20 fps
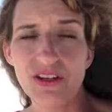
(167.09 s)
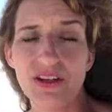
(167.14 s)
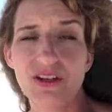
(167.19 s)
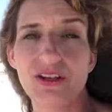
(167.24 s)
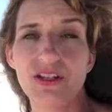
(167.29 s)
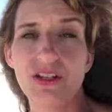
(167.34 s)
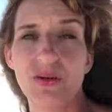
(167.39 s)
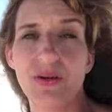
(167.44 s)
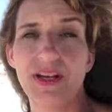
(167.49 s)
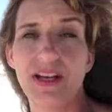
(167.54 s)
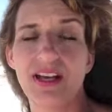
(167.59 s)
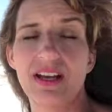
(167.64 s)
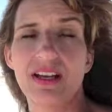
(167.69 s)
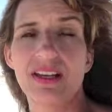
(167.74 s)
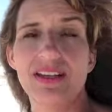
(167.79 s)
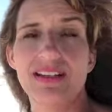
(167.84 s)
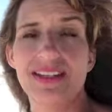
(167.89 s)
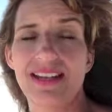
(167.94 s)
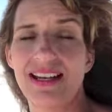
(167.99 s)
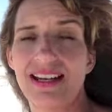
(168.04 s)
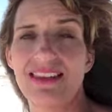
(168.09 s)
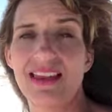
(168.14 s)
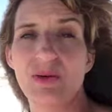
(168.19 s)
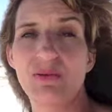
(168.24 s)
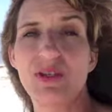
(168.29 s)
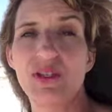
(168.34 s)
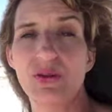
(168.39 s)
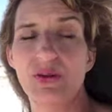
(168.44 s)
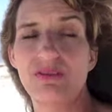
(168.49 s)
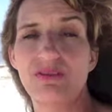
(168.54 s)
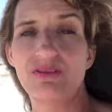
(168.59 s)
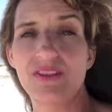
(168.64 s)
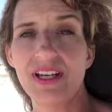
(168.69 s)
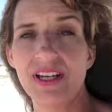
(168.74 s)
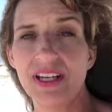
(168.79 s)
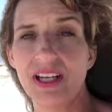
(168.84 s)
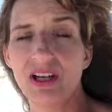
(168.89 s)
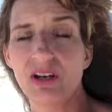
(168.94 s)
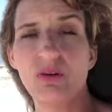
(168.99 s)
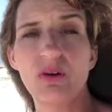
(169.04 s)
you're doing sending them to a
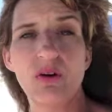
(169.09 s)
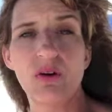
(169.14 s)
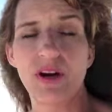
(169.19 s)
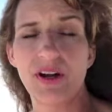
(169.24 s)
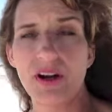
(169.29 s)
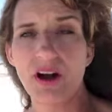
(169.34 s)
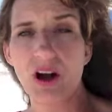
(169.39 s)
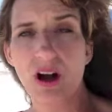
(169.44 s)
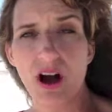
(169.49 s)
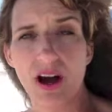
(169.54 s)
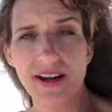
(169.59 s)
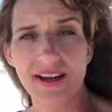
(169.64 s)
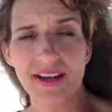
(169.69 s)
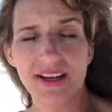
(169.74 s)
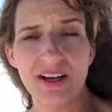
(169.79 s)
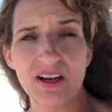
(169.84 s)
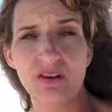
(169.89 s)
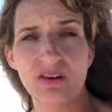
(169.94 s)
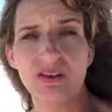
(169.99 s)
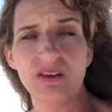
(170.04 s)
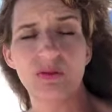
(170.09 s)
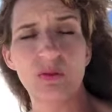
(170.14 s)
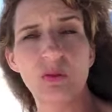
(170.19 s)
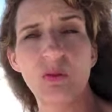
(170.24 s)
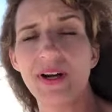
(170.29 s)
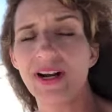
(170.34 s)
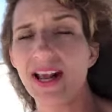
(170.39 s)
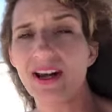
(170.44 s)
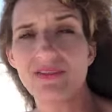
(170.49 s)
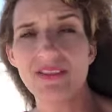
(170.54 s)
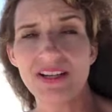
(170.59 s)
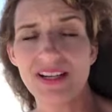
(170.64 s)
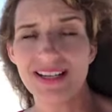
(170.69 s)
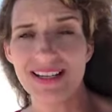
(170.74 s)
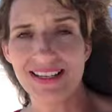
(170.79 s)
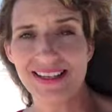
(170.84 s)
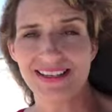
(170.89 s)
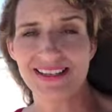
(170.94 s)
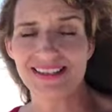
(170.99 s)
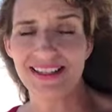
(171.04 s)
video or an audio, whatever it
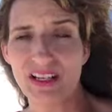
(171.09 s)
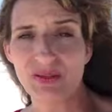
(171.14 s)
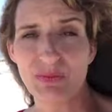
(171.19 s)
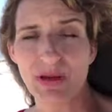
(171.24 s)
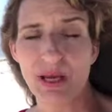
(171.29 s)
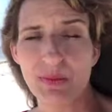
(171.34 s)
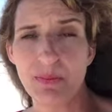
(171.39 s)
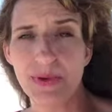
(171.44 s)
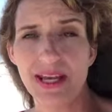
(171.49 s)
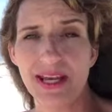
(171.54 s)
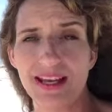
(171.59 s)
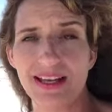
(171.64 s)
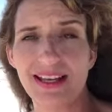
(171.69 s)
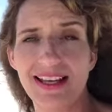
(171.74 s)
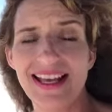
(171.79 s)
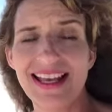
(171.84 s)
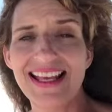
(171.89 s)
is that it may be,